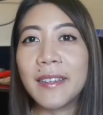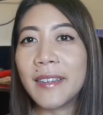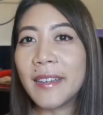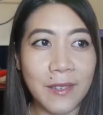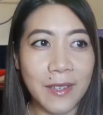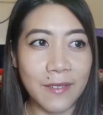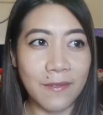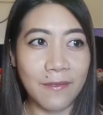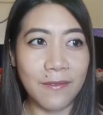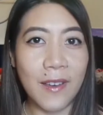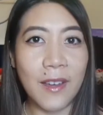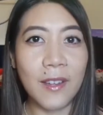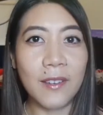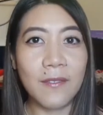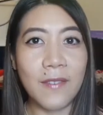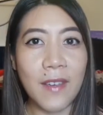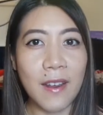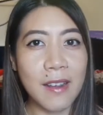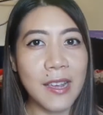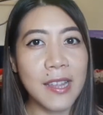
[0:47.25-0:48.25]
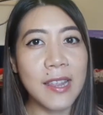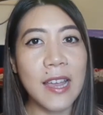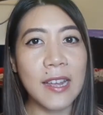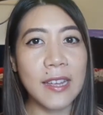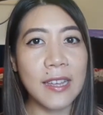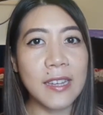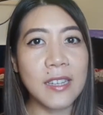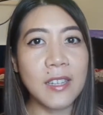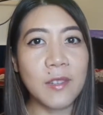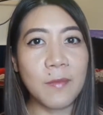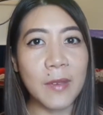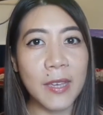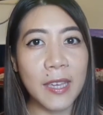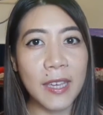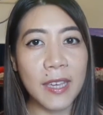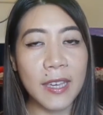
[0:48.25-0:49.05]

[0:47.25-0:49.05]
We felt very lucky to be